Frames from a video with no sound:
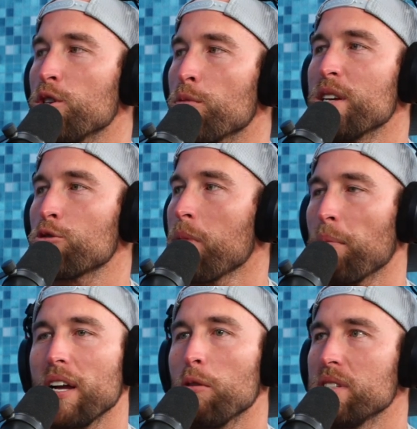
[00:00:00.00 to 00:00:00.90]
You're
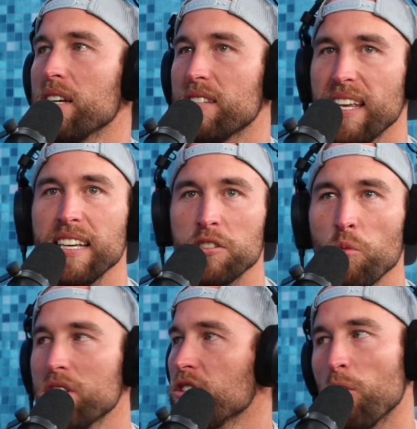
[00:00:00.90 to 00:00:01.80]
misremembering. It was this. Yes, it
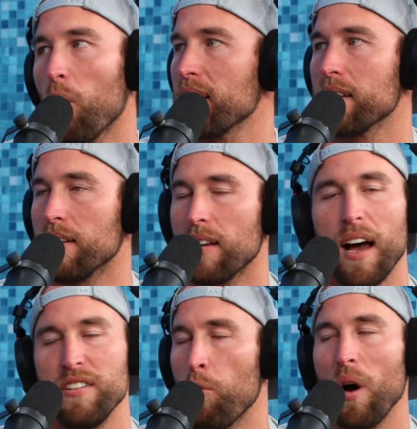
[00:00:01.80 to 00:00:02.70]
was. No, it wasn't.
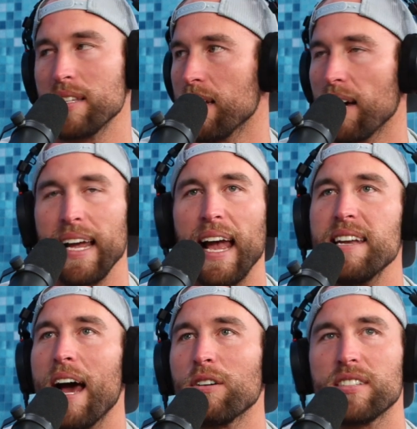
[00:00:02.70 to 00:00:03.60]
It wasn't. Like, and
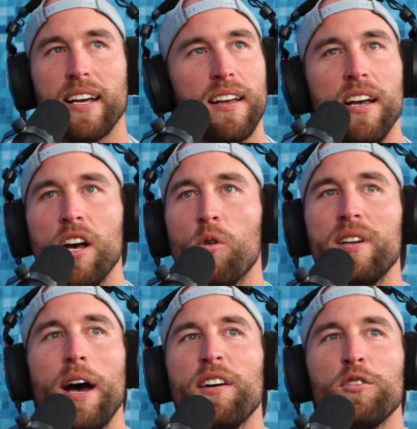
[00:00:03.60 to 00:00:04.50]
now it's like, well,
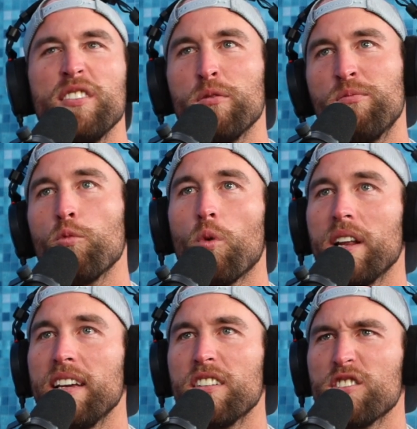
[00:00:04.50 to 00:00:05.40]
now I don't even want
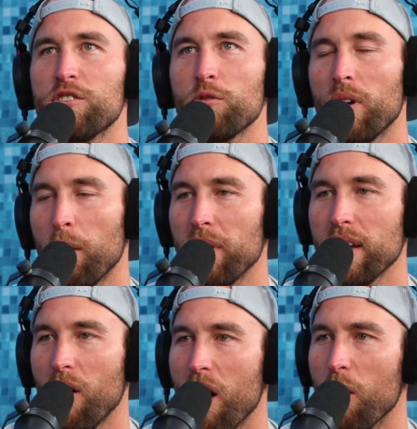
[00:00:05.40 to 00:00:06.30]
to hear the story. I want to
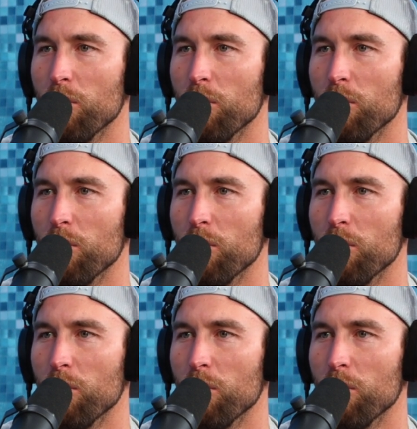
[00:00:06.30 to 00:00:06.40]
go home.